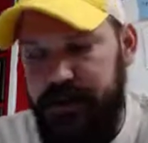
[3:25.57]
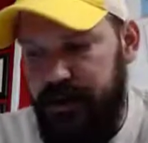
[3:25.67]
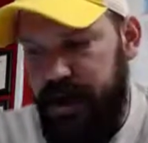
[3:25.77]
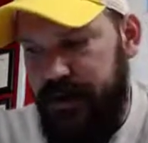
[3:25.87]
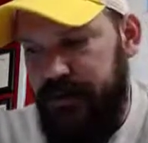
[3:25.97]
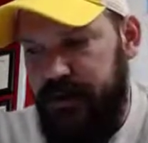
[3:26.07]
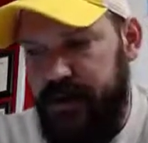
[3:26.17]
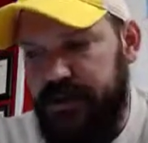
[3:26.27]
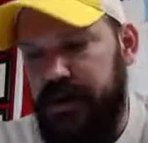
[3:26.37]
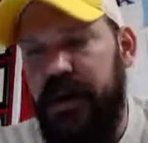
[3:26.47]
of the graph
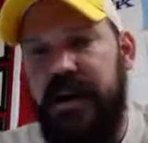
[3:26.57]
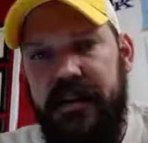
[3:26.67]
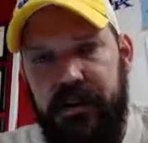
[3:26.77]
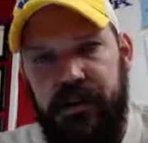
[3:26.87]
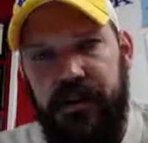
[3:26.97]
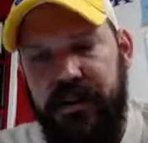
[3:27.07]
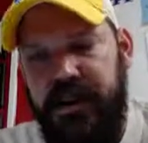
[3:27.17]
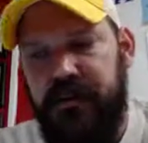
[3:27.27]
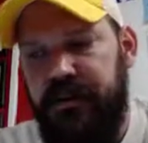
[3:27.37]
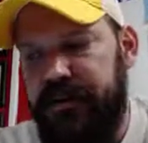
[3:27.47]
of x squared, and then we're going to
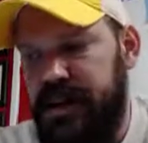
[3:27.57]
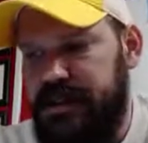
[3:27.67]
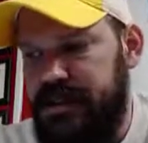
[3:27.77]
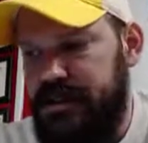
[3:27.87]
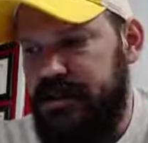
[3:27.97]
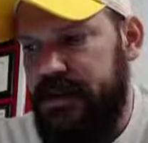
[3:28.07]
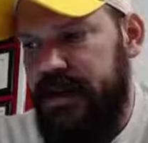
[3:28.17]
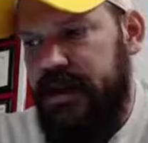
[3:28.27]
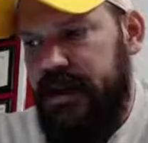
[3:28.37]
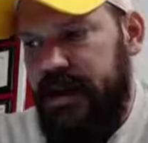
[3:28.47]
look at reflections,
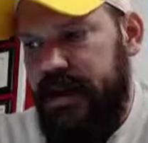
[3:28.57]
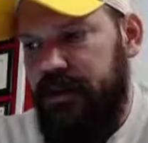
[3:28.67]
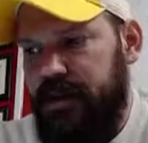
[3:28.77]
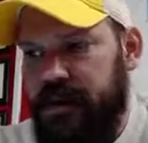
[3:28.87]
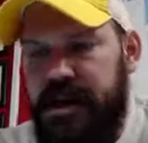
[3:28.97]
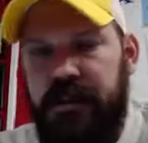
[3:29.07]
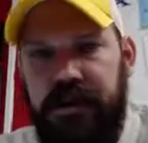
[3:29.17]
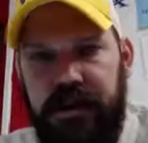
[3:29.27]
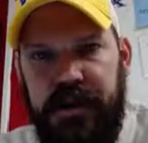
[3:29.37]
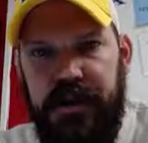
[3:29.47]
and we're going to
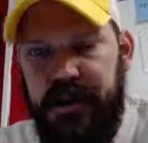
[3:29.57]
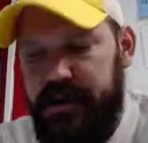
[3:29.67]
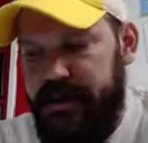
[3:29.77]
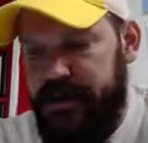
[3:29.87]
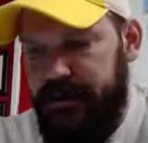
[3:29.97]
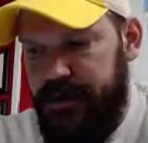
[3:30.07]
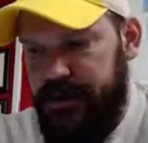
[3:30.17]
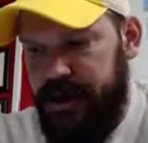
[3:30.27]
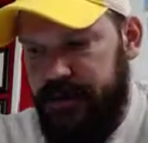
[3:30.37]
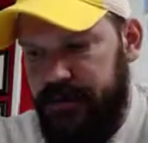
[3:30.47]
keep building onto these
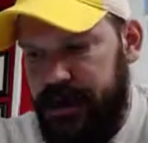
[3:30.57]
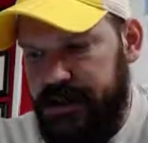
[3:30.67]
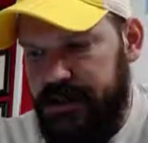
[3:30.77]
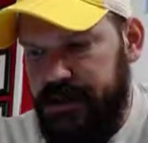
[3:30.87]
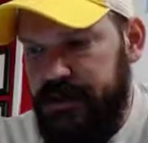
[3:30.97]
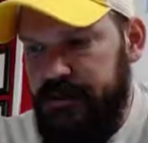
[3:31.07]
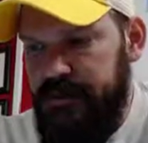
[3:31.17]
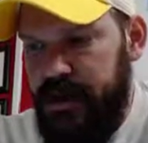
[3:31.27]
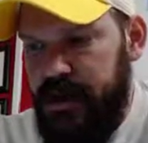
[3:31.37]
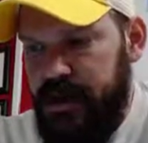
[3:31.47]
different transformations.
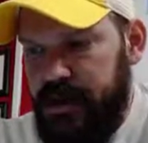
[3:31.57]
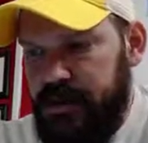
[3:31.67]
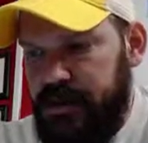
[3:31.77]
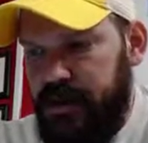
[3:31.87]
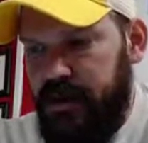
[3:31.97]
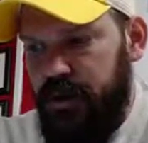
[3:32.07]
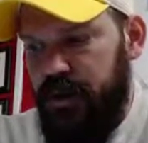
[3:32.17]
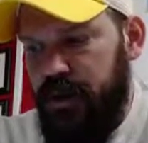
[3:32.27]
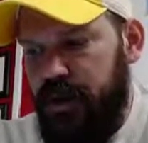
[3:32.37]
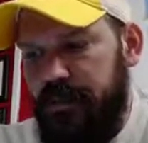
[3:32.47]
So
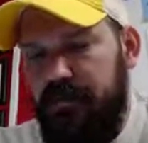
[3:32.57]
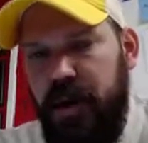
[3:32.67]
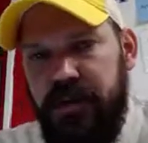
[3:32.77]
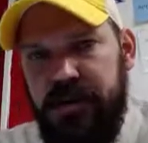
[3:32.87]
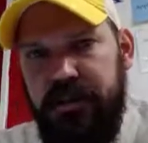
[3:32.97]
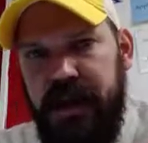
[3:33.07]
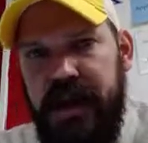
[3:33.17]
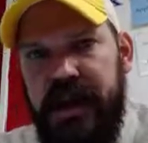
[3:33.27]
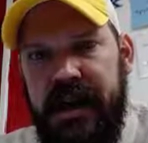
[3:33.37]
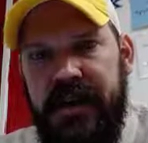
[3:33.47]
when we
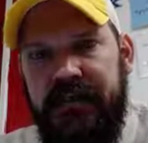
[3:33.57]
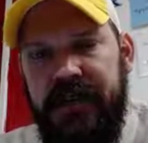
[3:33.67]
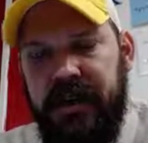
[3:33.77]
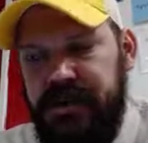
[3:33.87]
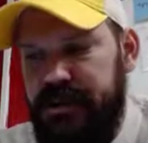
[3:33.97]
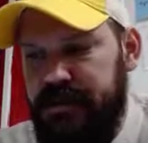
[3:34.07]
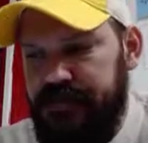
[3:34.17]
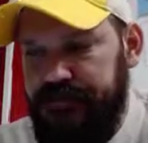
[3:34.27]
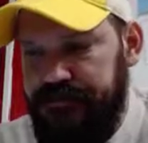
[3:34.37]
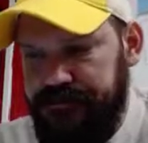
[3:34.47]
multiply a function